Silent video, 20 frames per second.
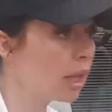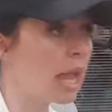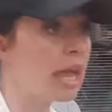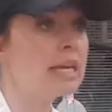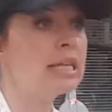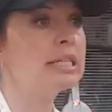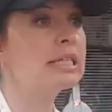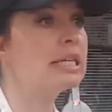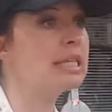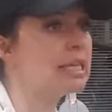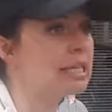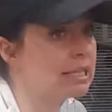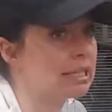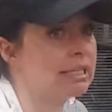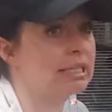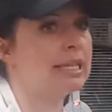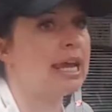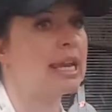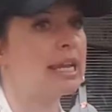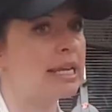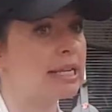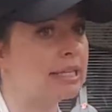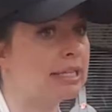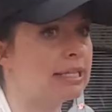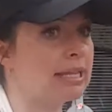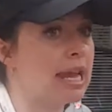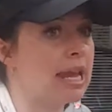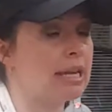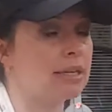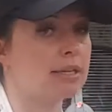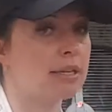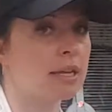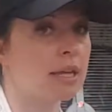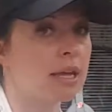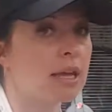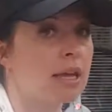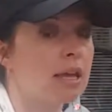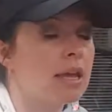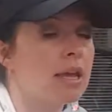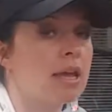and into this steady state.
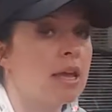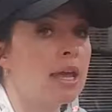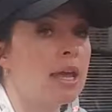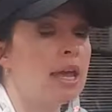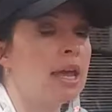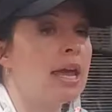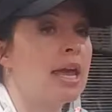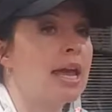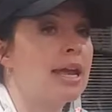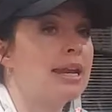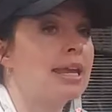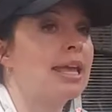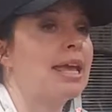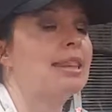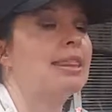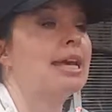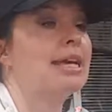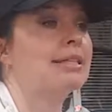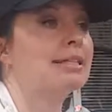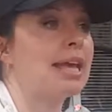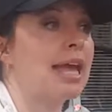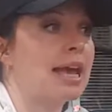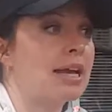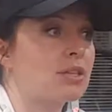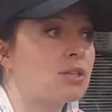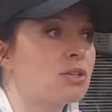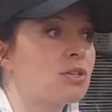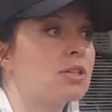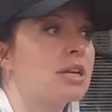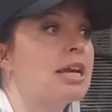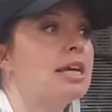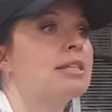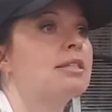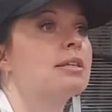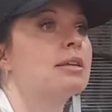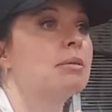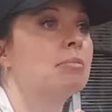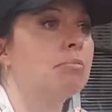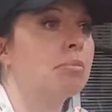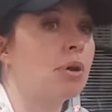And again, that's exercise
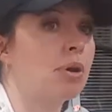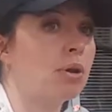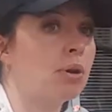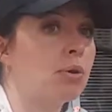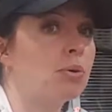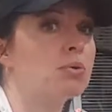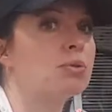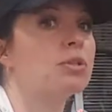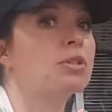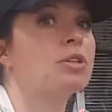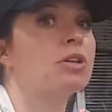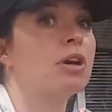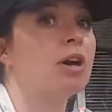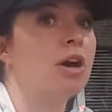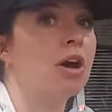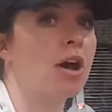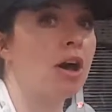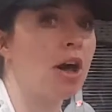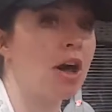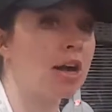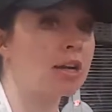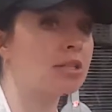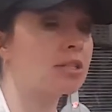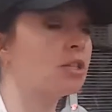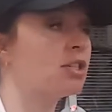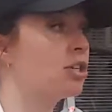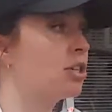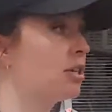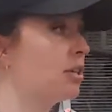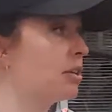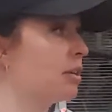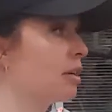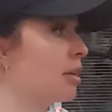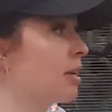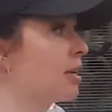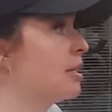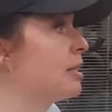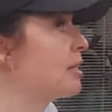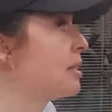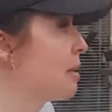post-oxygen
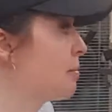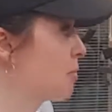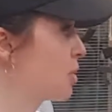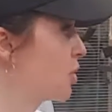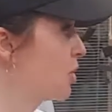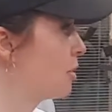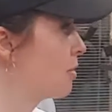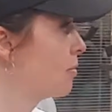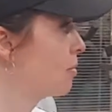consumption.